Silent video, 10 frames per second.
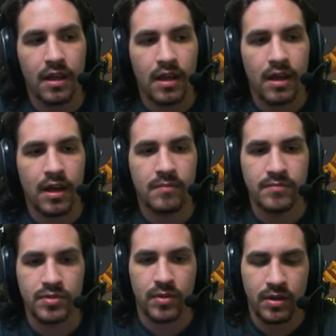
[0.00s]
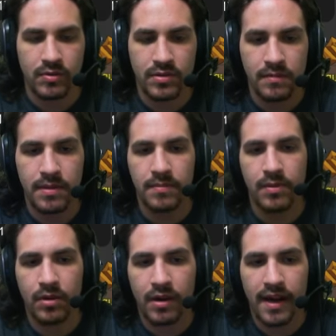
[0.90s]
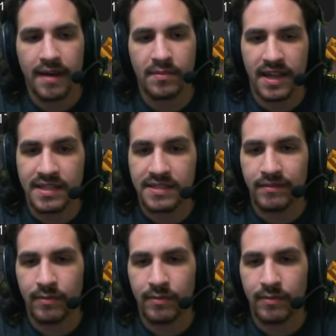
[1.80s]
Um, so I know some people are apprehensive